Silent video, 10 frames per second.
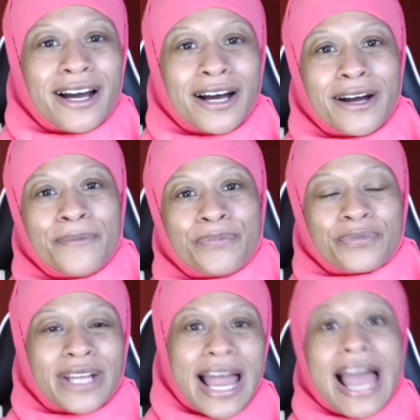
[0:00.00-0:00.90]
uh,
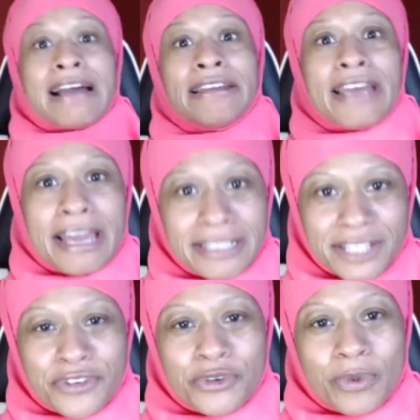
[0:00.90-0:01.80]

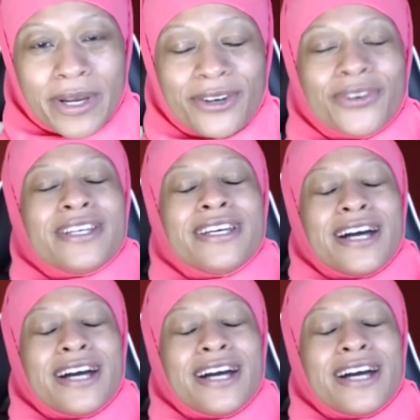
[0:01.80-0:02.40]
accolades, if you will.